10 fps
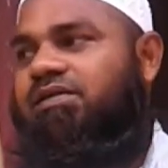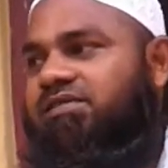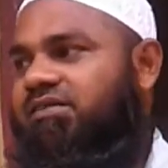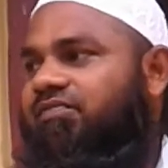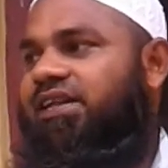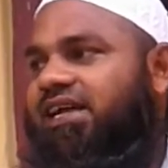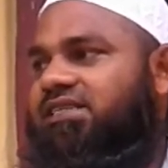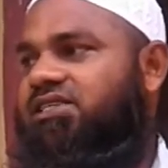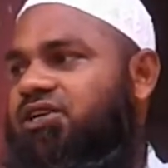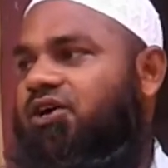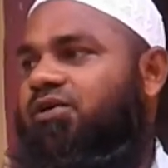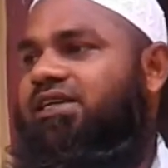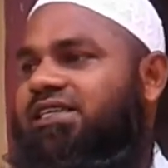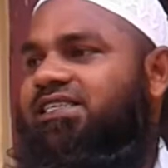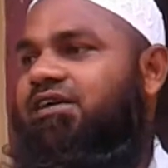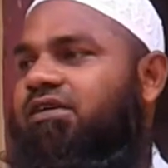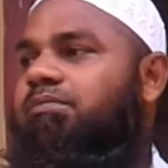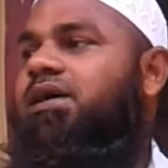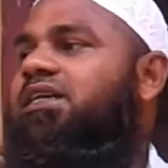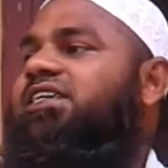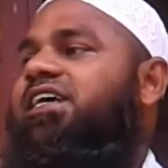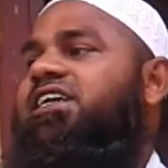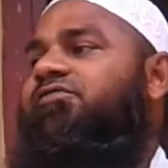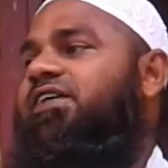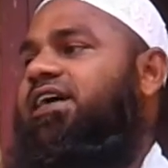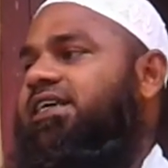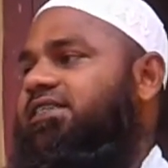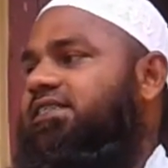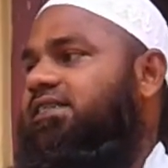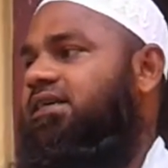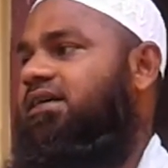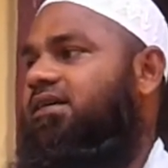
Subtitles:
from someone else. No, it is our birth kind of a right.